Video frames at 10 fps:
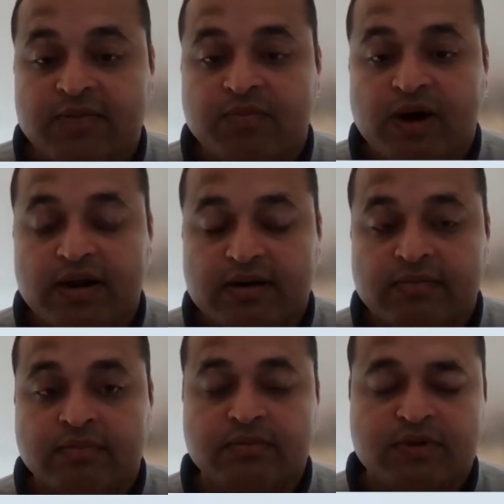but
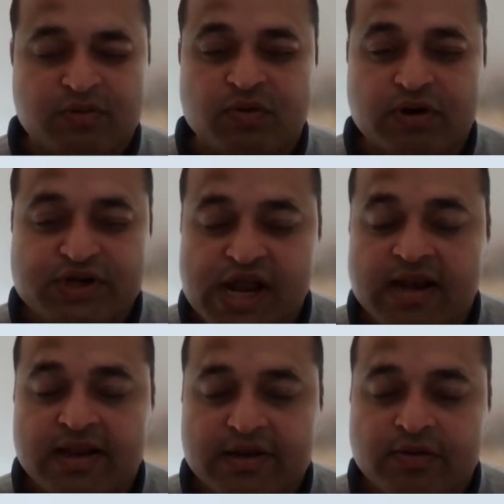you wouldn't
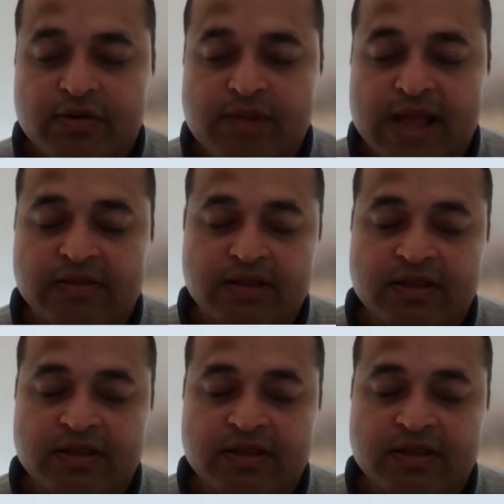generally do it manually.